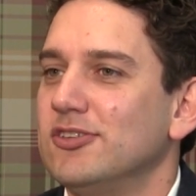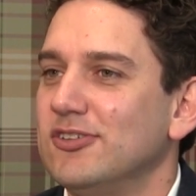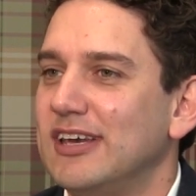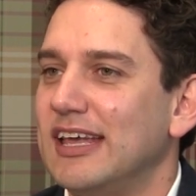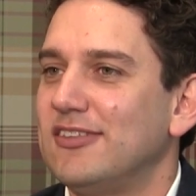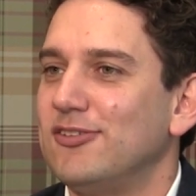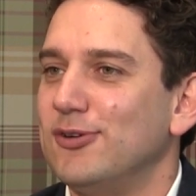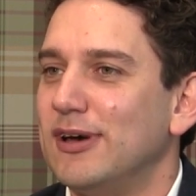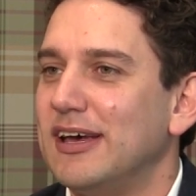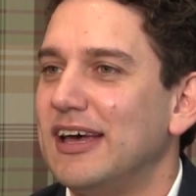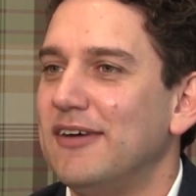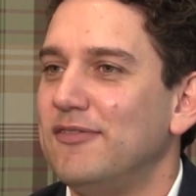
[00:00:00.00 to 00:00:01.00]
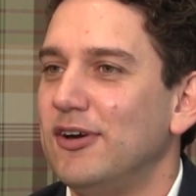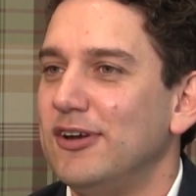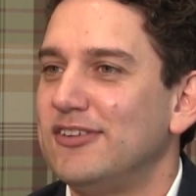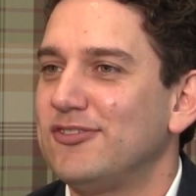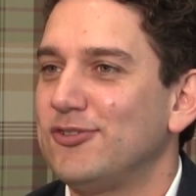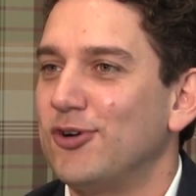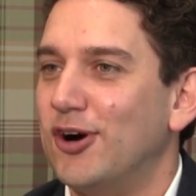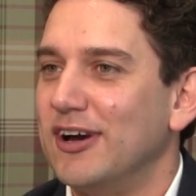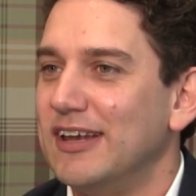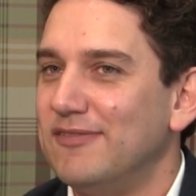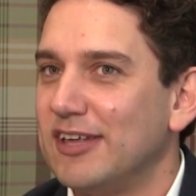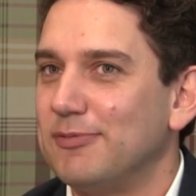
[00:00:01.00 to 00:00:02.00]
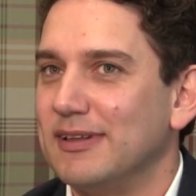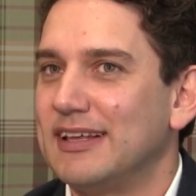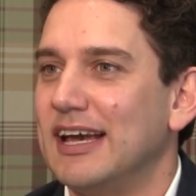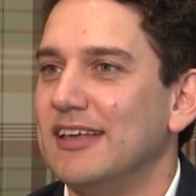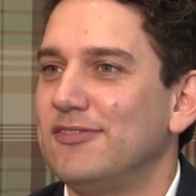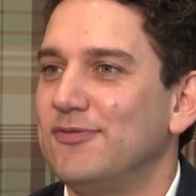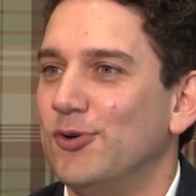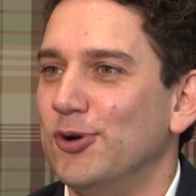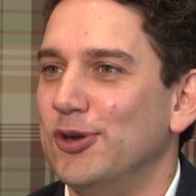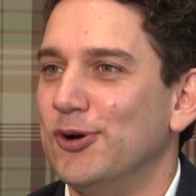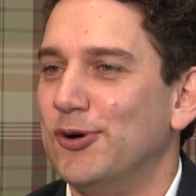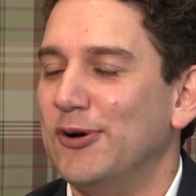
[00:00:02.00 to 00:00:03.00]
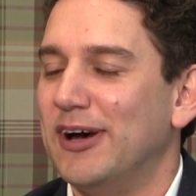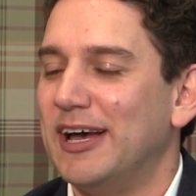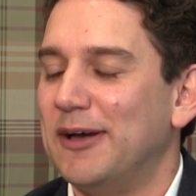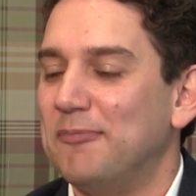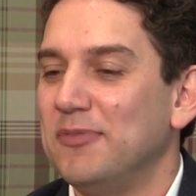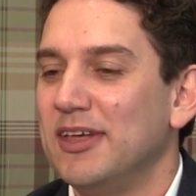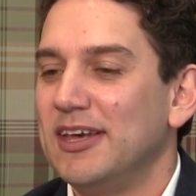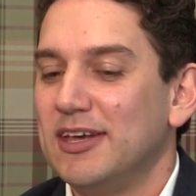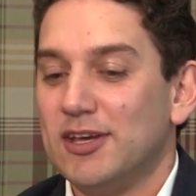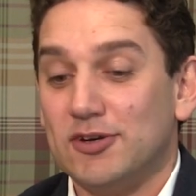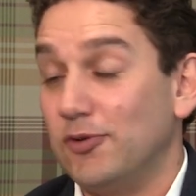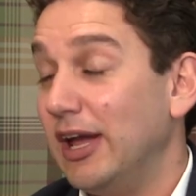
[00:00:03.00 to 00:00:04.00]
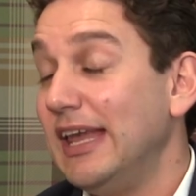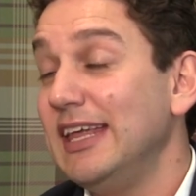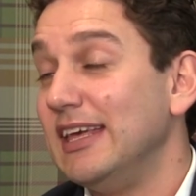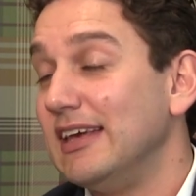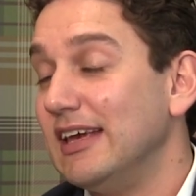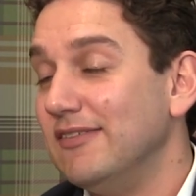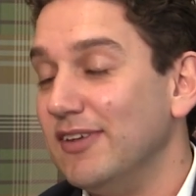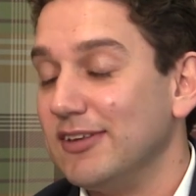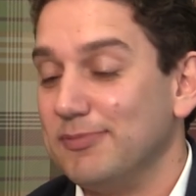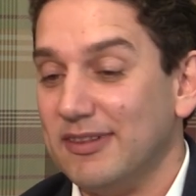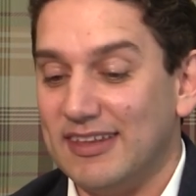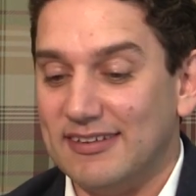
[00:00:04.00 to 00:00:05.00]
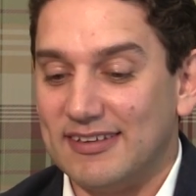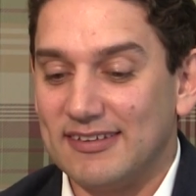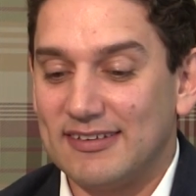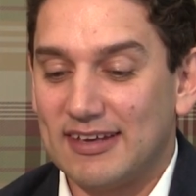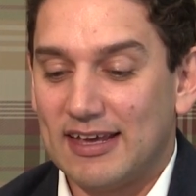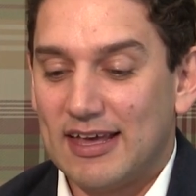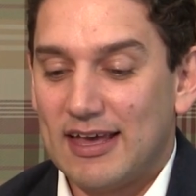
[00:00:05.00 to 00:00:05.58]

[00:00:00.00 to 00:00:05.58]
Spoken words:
to get to a very strong investment case for your for any investment thesis.